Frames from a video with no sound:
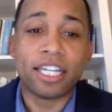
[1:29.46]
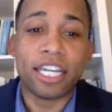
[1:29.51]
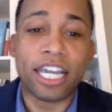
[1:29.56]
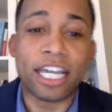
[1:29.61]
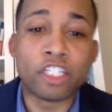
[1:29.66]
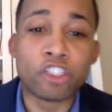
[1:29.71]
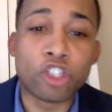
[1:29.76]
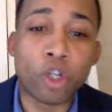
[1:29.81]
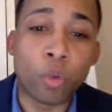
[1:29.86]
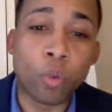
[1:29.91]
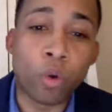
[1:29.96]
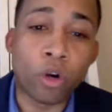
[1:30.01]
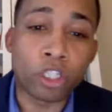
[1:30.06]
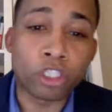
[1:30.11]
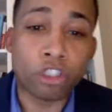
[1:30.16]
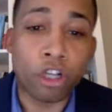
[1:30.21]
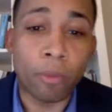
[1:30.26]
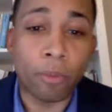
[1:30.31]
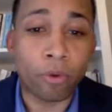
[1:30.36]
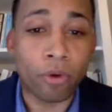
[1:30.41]
Indra
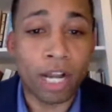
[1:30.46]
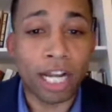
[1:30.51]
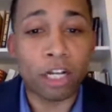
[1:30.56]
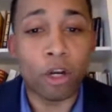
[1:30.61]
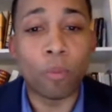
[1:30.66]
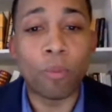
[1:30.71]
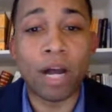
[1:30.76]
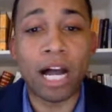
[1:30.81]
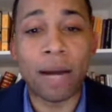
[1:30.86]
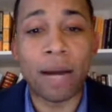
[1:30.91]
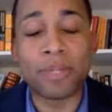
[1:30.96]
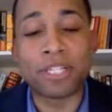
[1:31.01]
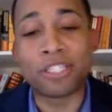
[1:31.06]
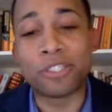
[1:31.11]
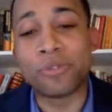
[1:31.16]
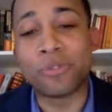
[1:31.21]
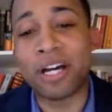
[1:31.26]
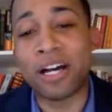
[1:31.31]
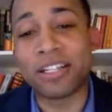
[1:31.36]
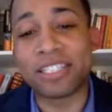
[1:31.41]
worked on Barack Obama's
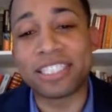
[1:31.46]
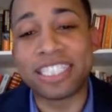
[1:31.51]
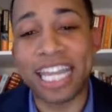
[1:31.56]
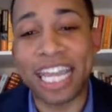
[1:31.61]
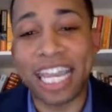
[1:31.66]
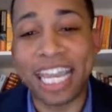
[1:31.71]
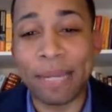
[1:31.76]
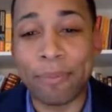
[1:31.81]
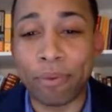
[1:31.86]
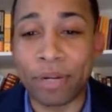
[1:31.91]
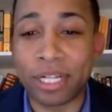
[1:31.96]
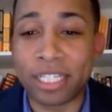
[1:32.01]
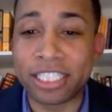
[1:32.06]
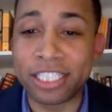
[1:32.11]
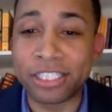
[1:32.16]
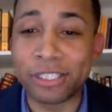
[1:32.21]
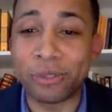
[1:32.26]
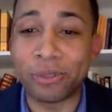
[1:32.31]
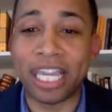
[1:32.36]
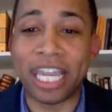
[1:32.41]
2008
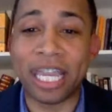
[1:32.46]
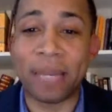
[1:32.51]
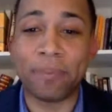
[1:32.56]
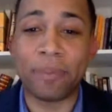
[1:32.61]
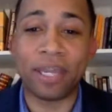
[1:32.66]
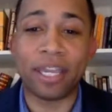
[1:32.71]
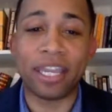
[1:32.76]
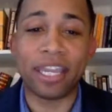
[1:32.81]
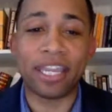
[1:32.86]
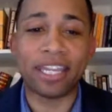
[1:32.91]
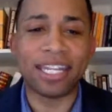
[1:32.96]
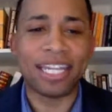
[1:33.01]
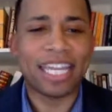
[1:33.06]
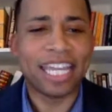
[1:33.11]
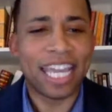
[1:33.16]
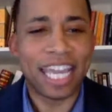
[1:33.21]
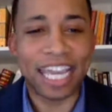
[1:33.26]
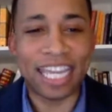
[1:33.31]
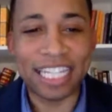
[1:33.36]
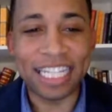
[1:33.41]
presidential campaign,
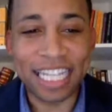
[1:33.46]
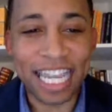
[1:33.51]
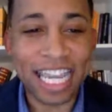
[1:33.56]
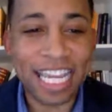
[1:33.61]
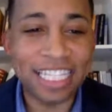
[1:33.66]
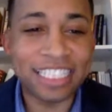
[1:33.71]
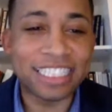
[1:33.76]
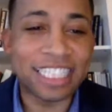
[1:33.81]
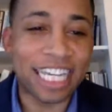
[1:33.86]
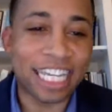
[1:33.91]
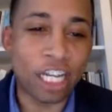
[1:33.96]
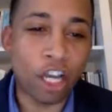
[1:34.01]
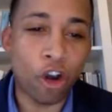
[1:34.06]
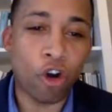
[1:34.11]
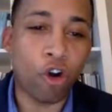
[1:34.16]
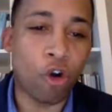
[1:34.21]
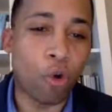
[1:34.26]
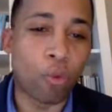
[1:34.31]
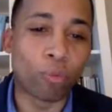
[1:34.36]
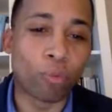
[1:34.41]
engaged in
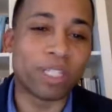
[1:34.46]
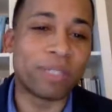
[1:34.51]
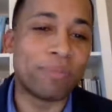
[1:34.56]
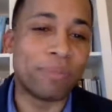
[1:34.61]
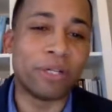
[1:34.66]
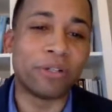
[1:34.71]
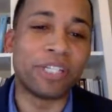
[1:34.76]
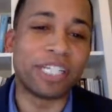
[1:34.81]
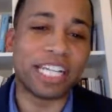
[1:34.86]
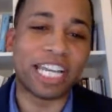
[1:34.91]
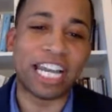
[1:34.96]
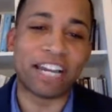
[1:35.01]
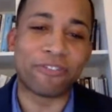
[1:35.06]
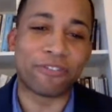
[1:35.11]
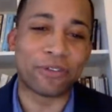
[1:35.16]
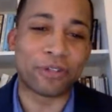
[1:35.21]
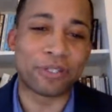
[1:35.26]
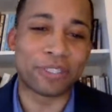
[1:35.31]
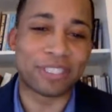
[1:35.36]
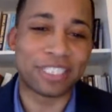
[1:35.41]
home rebuilding
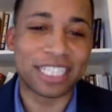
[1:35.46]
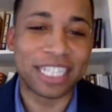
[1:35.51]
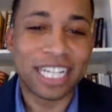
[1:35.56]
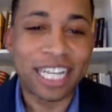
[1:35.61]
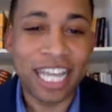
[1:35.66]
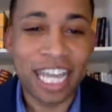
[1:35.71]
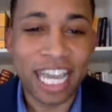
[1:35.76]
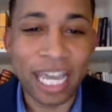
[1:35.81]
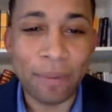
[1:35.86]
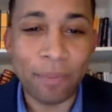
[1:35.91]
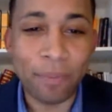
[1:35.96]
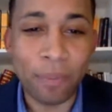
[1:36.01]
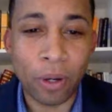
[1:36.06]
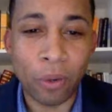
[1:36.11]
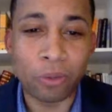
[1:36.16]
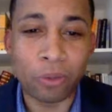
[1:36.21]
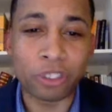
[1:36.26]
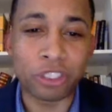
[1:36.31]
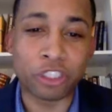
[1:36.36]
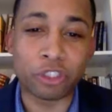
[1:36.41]
efforts in
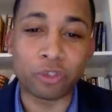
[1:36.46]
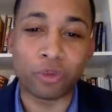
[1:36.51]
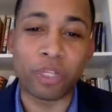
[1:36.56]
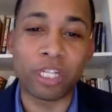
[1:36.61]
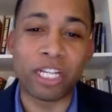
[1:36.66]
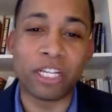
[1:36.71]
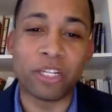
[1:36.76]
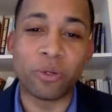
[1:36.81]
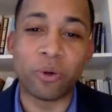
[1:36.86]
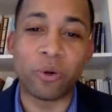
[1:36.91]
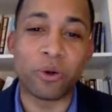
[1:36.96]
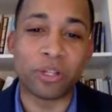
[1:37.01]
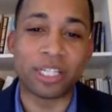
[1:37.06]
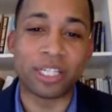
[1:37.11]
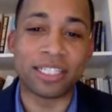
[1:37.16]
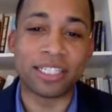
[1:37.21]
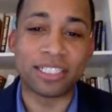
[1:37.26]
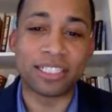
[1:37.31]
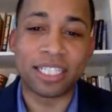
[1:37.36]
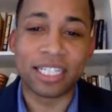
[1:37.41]
post-Katrina New
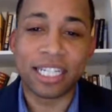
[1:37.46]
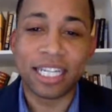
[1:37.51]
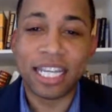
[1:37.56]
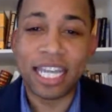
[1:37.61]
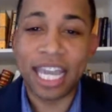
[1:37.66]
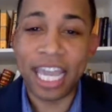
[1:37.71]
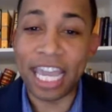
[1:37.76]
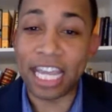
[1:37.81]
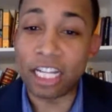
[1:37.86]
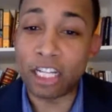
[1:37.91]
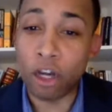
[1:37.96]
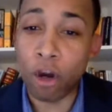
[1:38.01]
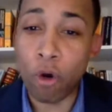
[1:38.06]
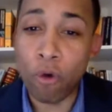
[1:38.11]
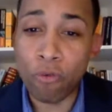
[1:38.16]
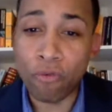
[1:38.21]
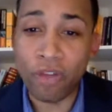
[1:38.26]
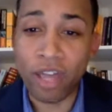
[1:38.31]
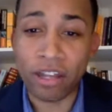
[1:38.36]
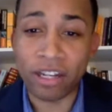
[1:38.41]
Orleans, and
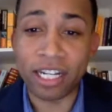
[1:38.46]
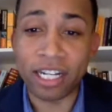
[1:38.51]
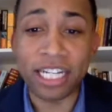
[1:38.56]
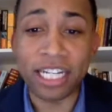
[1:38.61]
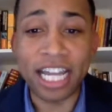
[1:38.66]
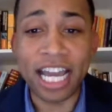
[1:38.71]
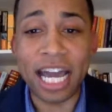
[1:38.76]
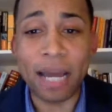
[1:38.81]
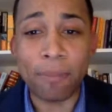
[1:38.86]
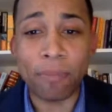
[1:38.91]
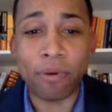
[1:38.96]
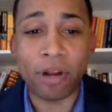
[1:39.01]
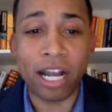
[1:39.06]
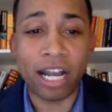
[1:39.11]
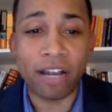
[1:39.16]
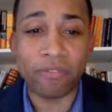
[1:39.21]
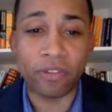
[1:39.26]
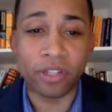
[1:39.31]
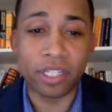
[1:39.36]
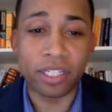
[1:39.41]
co-founded a
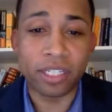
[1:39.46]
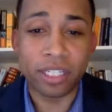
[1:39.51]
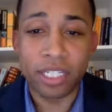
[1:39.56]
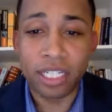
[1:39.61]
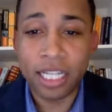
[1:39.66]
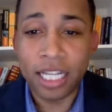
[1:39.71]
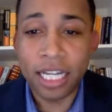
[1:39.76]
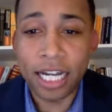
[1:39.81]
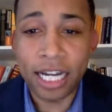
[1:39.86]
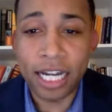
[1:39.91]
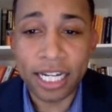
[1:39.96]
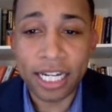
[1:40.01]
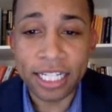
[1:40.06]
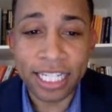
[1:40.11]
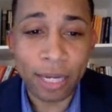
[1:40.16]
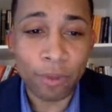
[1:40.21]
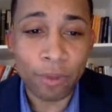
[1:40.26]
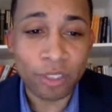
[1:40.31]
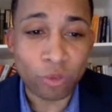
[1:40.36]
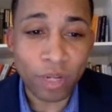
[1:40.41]
nonprofit
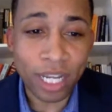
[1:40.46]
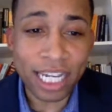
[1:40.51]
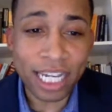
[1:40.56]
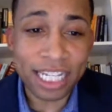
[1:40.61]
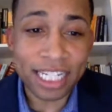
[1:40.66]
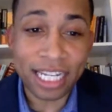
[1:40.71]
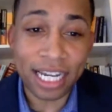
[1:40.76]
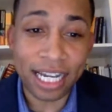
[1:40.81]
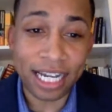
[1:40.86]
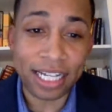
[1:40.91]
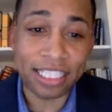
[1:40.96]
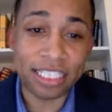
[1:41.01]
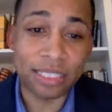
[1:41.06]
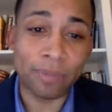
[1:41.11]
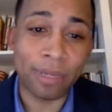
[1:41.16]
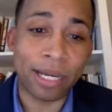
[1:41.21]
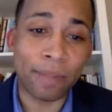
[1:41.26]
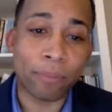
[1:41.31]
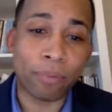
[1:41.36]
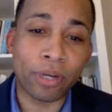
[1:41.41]
that was recognized
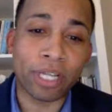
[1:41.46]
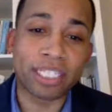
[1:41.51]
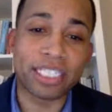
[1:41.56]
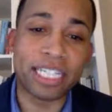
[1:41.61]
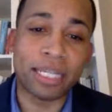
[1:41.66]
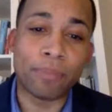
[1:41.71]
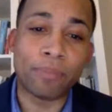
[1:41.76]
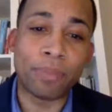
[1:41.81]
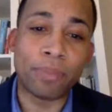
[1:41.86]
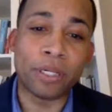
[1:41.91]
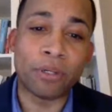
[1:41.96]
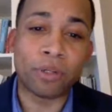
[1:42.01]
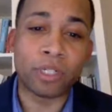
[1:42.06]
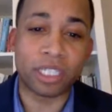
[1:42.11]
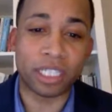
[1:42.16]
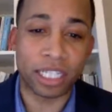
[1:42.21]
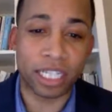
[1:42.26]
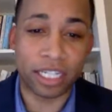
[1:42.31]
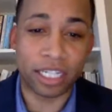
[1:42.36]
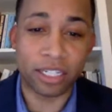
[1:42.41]
by President Bill
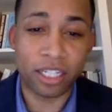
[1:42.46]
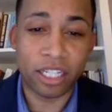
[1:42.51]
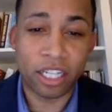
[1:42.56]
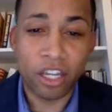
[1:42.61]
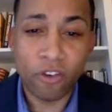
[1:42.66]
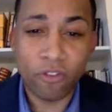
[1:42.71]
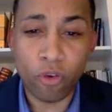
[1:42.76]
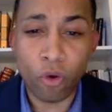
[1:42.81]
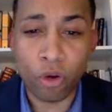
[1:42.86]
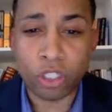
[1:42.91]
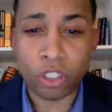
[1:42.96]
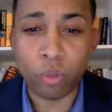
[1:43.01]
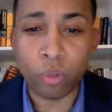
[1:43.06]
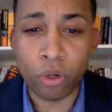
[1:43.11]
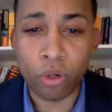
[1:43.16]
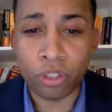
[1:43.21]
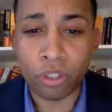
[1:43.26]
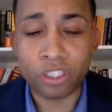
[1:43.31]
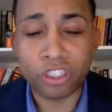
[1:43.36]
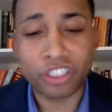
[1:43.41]
Clinton for its
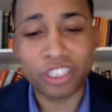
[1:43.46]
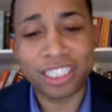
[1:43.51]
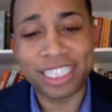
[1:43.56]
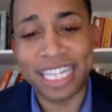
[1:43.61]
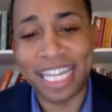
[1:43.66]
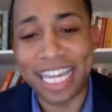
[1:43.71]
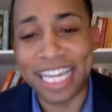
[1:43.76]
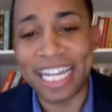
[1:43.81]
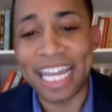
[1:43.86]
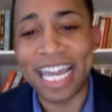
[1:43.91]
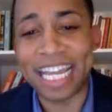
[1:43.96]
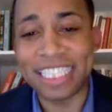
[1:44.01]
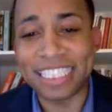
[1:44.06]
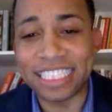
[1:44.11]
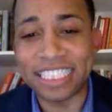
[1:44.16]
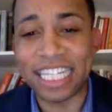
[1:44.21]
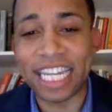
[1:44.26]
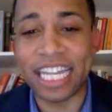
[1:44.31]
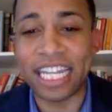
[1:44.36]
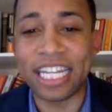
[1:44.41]
work in
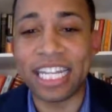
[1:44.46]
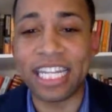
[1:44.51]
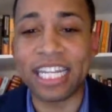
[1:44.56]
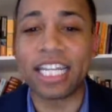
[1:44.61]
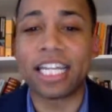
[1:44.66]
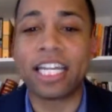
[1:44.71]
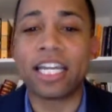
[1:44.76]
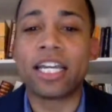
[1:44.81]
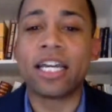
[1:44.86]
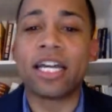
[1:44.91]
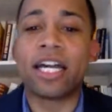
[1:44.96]
educating